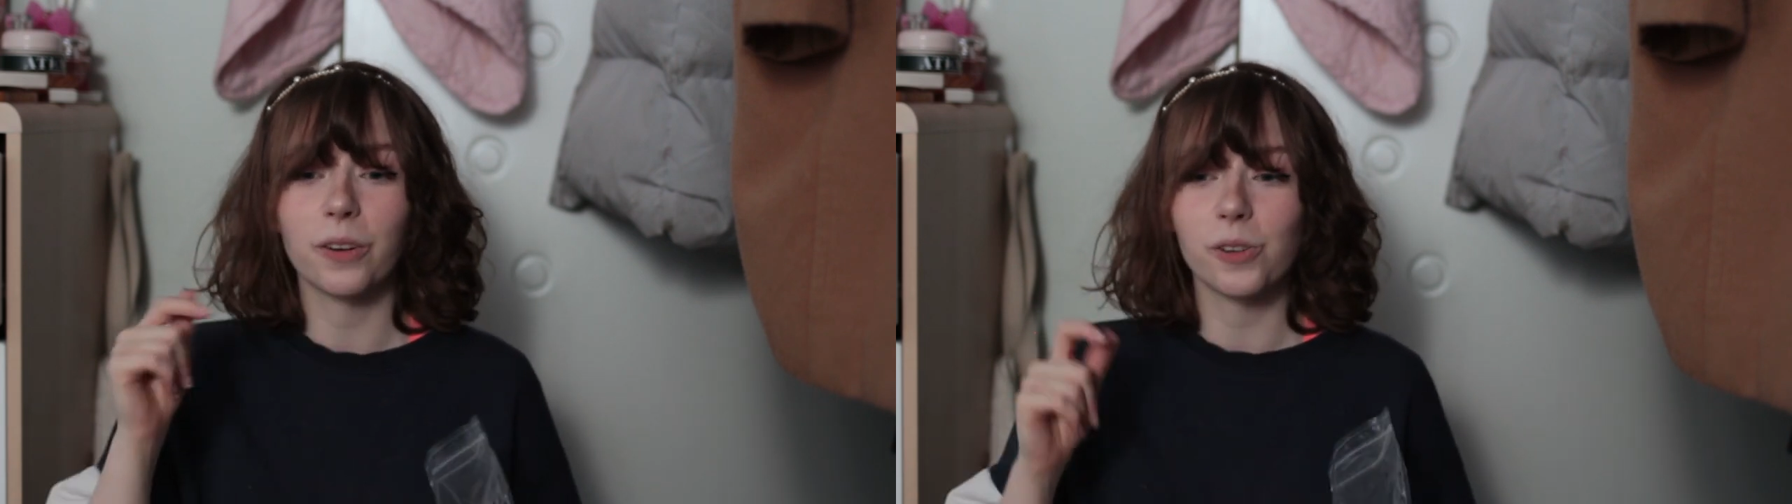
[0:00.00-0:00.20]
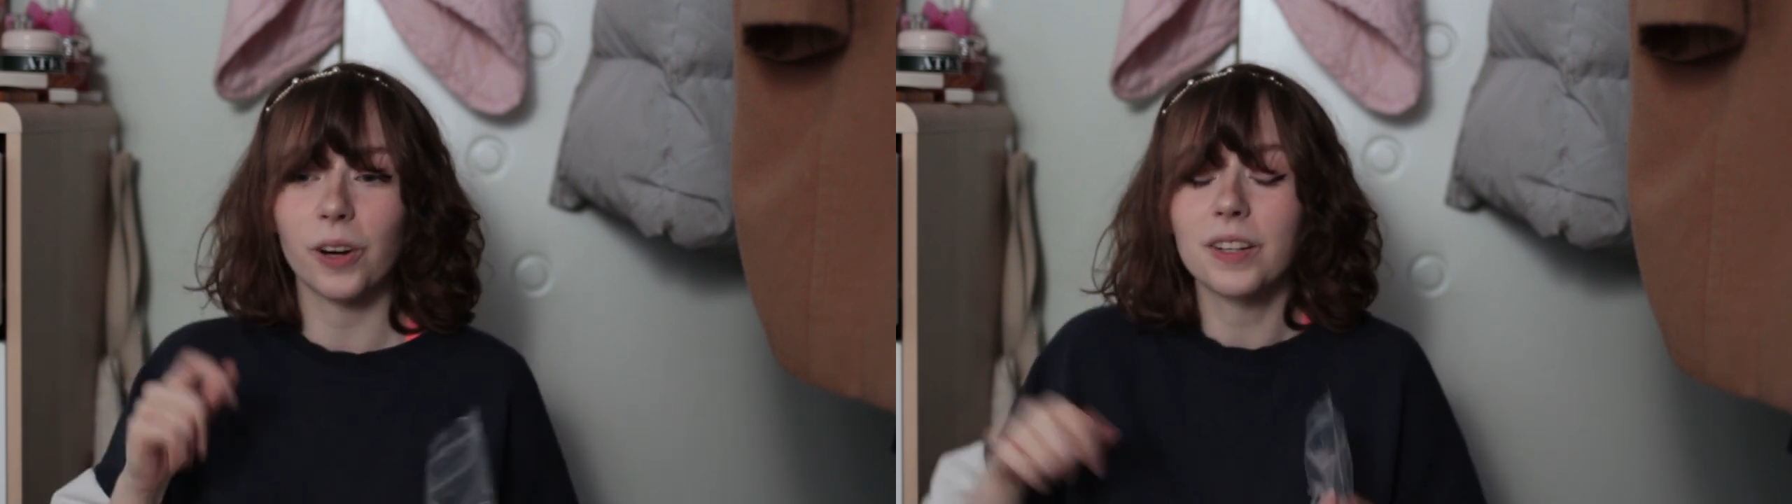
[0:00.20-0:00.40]

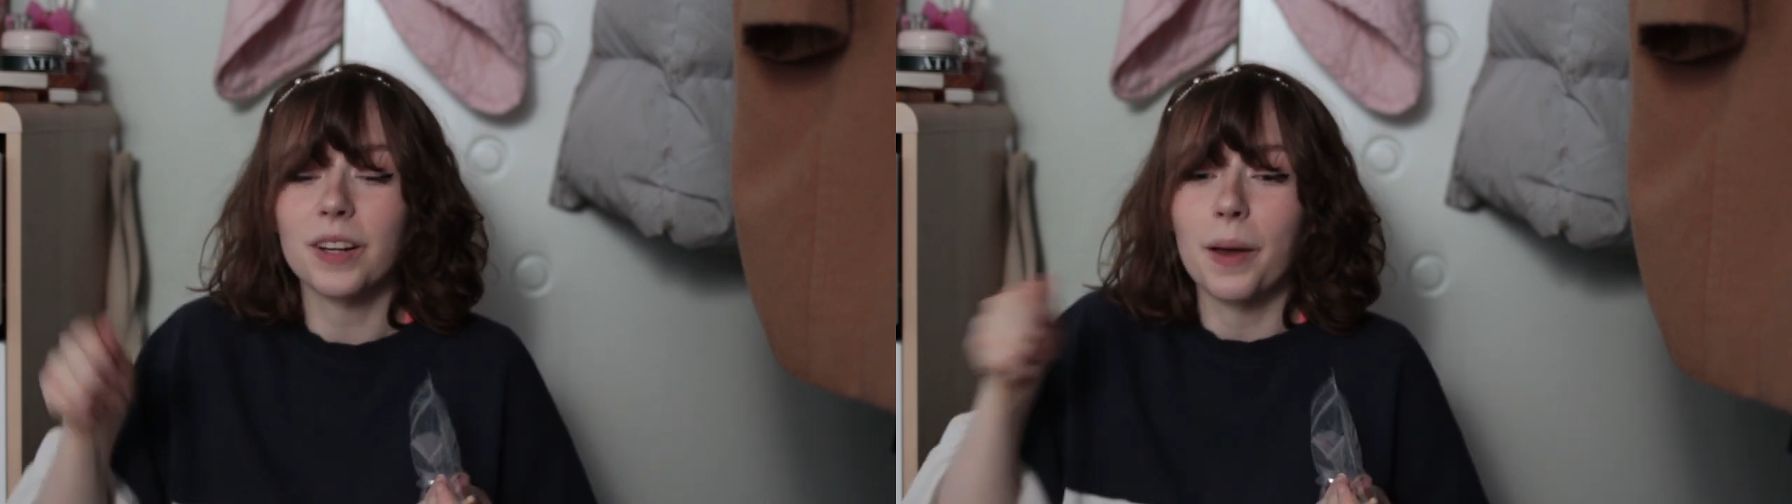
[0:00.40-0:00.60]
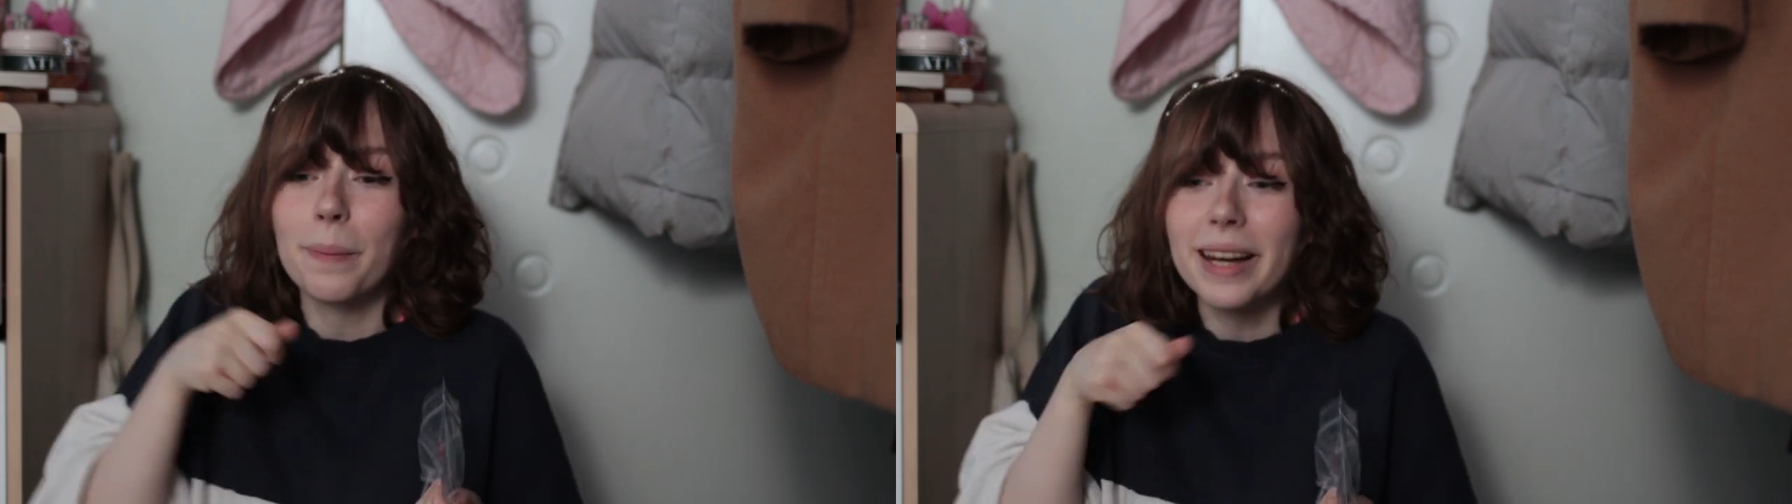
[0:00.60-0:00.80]
and you're trying
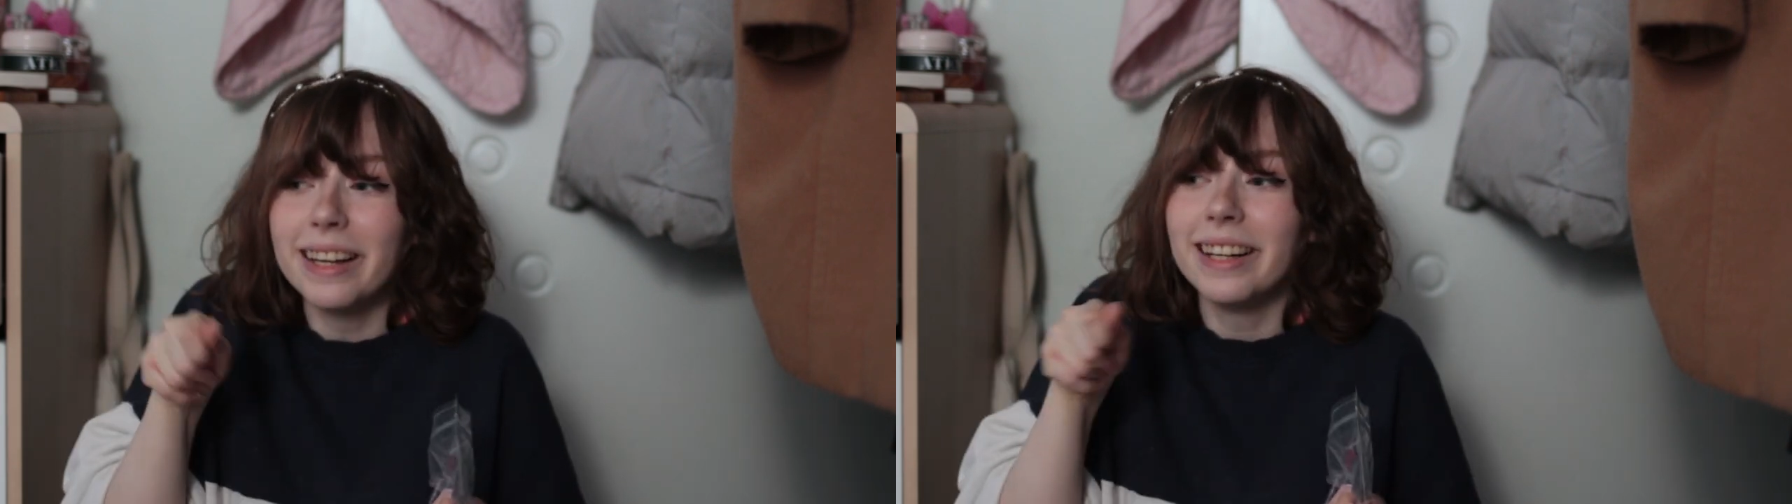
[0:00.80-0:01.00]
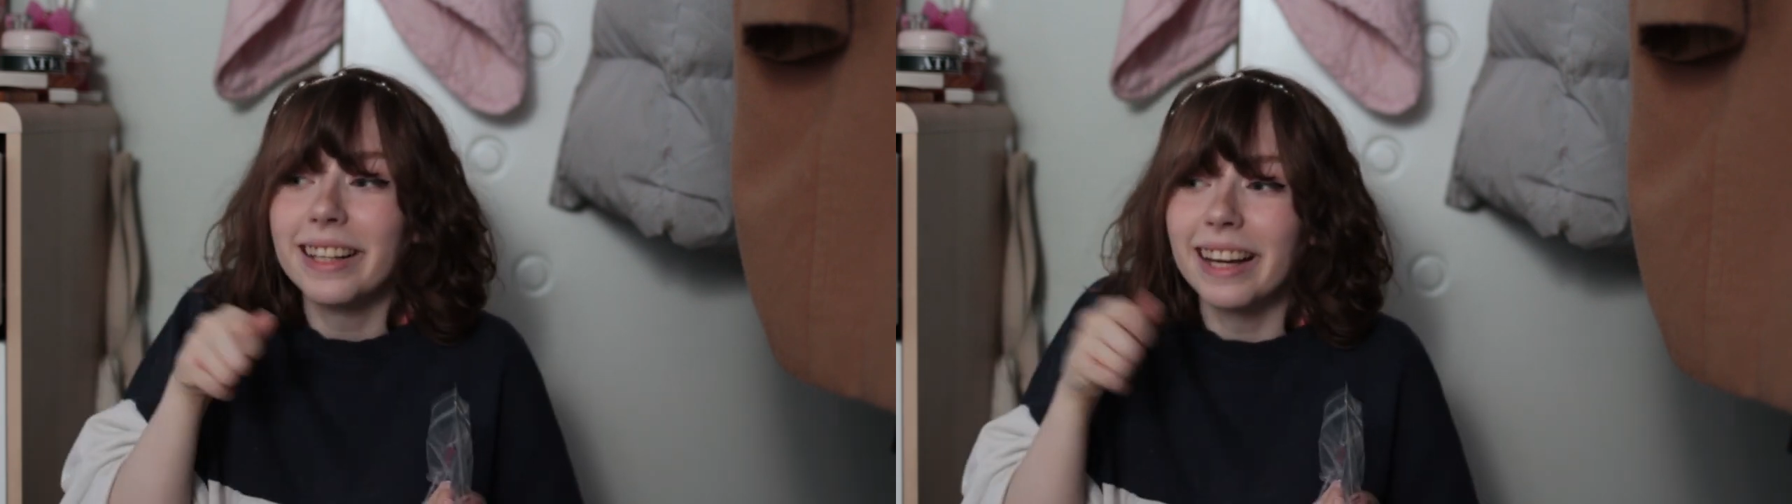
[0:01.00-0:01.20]
to like pleat